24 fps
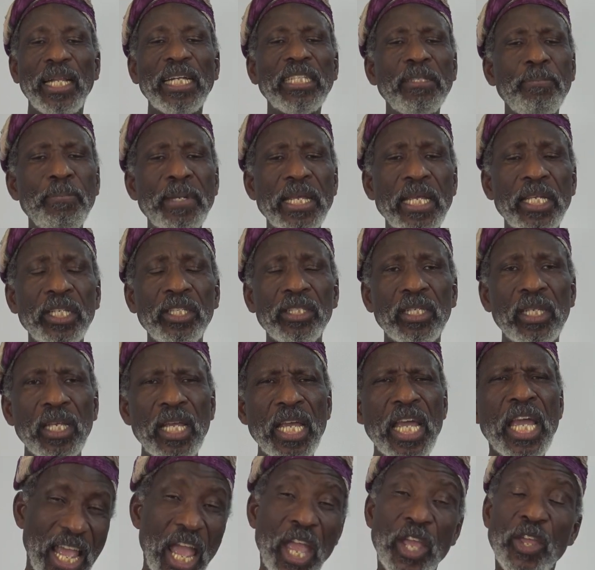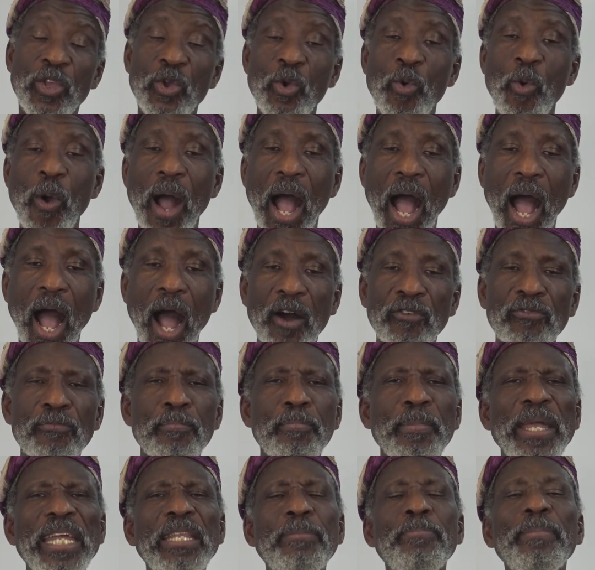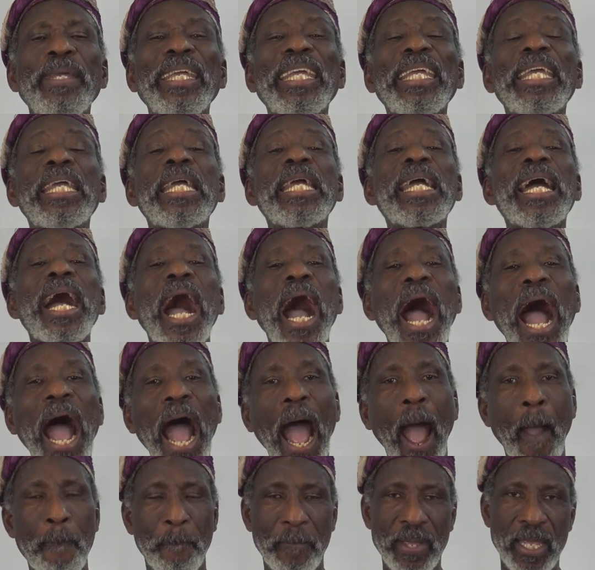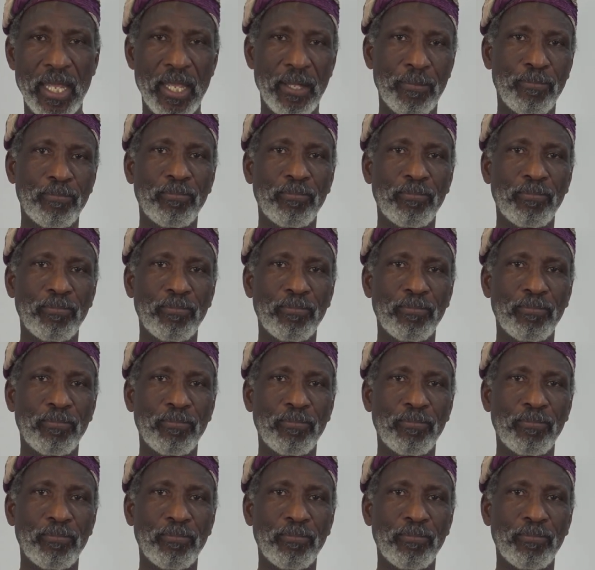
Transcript: That means you have made me happy.